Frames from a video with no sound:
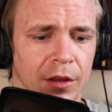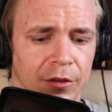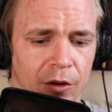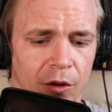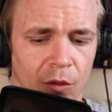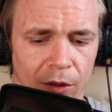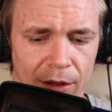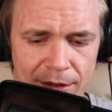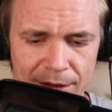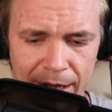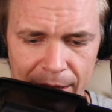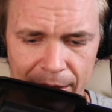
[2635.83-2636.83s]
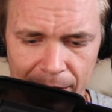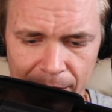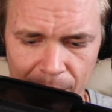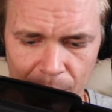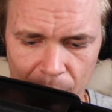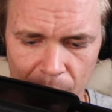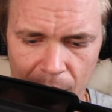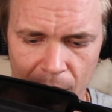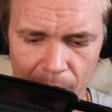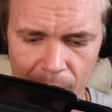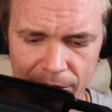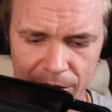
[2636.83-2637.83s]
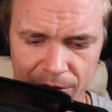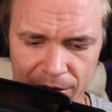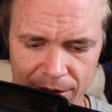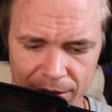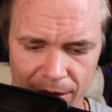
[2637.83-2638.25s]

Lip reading: So let's take we'll always use it.